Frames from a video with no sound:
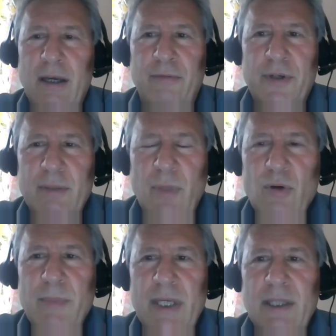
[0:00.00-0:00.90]
For the
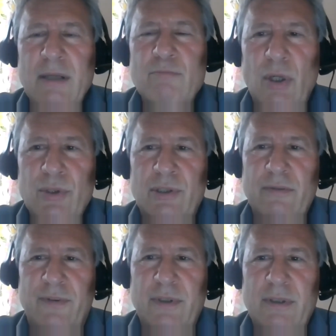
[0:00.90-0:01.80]
moment, in most
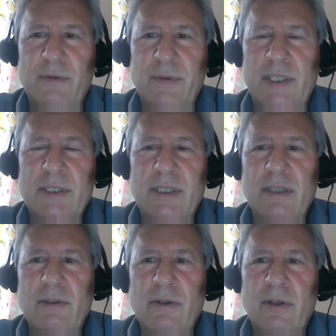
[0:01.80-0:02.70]
of the regions
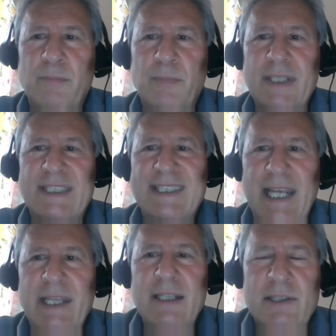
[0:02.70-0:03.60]
in Europe,
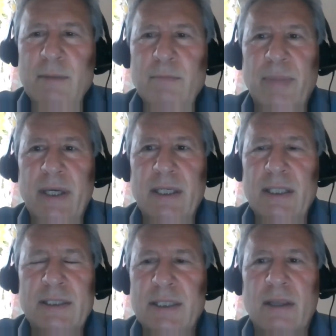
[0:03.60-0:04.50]
selling timber
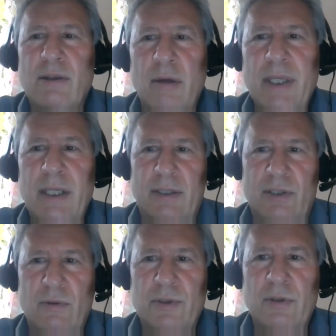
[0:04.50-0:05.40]
is the dominant
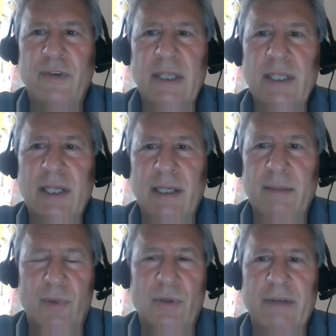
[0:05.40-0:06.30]
source of
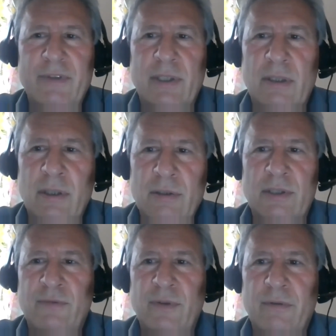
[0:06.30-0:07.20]
income to cover the
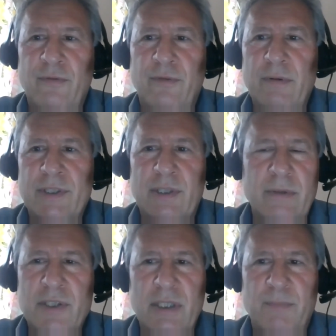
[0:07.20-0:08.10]
cost for forest
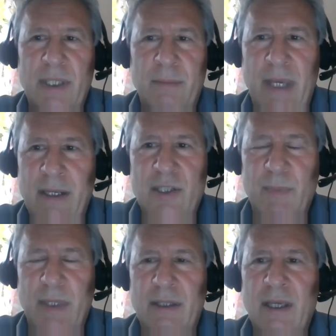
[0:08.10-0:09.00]
ownership and
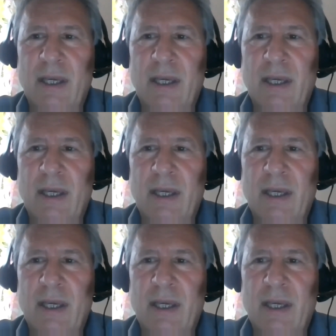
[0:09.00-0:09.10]
management.